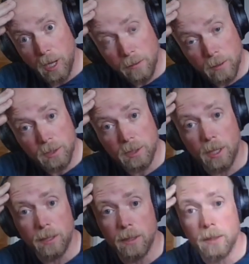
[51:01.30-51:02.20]
I first
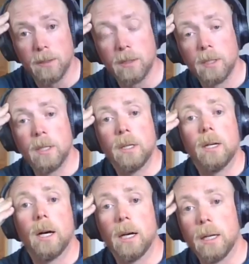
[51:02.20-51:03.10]
started this
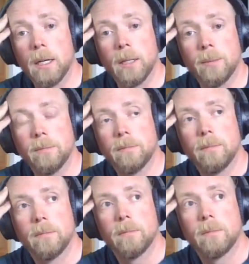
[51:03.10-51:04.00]
uh,
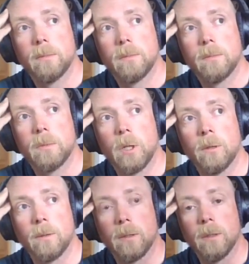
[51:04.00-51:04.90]

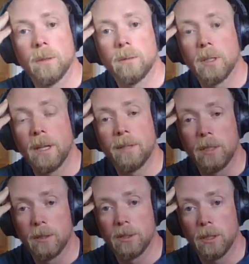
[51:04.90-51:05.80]
over 11
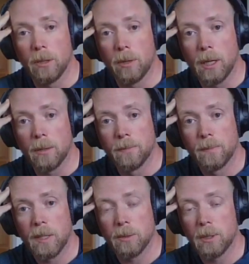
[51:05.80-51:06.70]
years ago now.
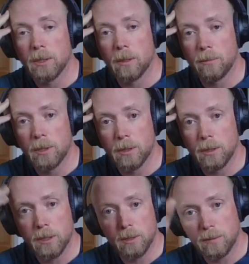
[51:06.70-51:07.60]
That's when I started
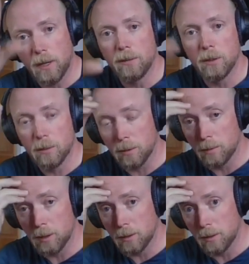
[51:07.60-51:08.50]
researching. It was five years worth of
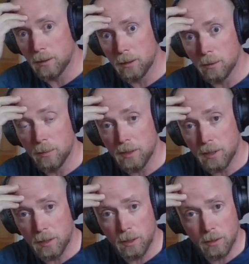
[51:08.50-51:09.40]
research, so it would be
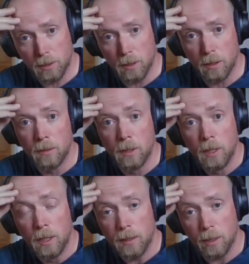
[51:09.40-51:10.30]
six years ago
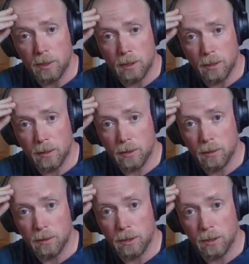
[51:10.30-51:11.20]
that we started this
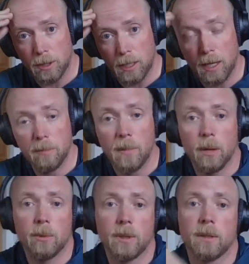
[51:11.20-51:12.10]
whole journey. I
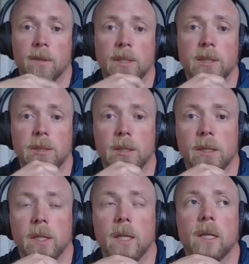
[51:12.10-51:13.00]
met with an investor
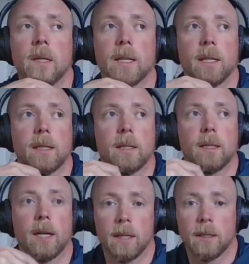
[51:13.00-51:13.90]
that it,
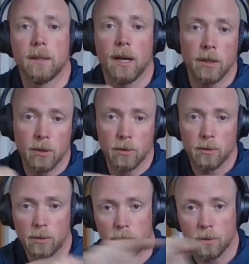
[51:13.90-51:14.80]
I I knew
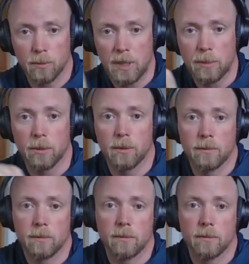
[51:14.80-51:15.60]
through people